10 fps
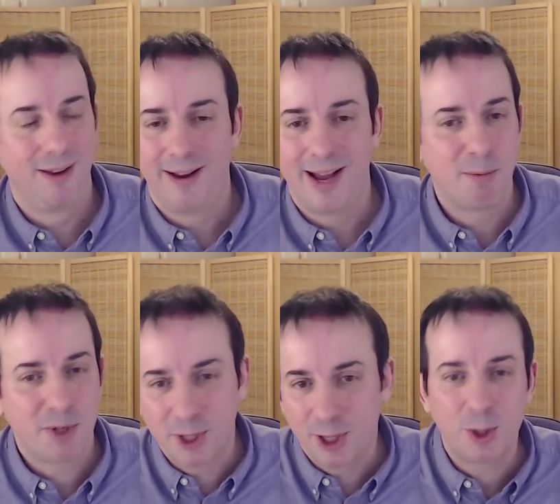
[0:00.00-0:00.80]
I'm
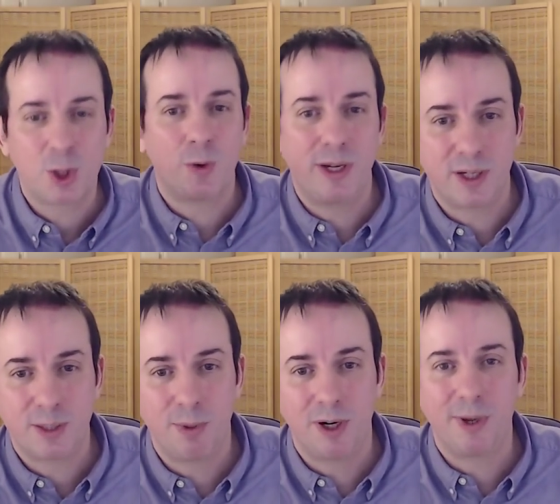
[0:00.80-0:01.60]
just going to go straight to
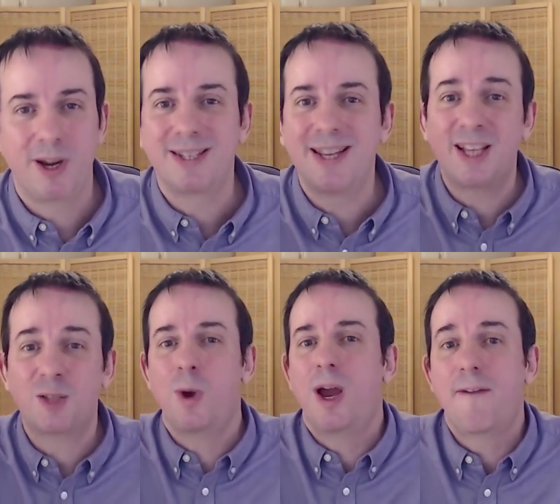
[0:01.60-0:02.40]
spirit because
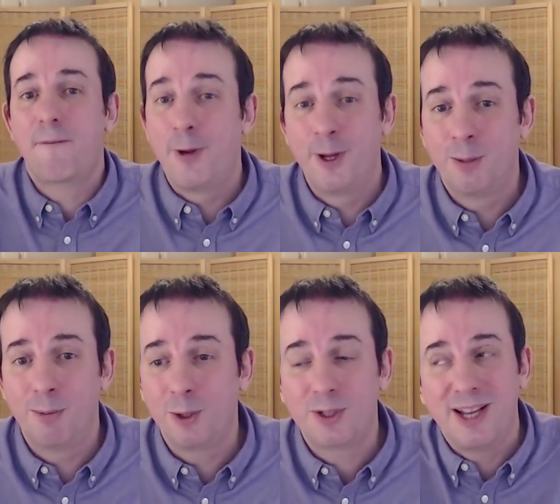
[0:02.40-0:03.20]
that's where I feel the
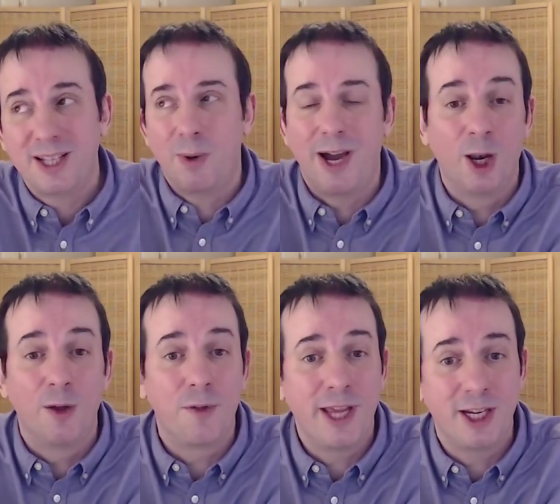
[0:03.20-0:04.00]
most and that's why I
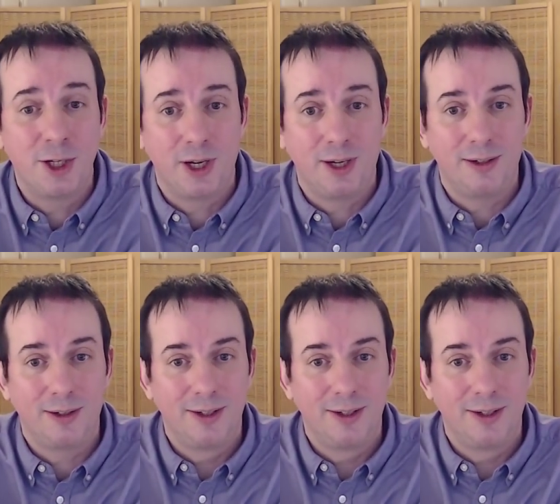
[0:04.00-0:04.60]
love the energy.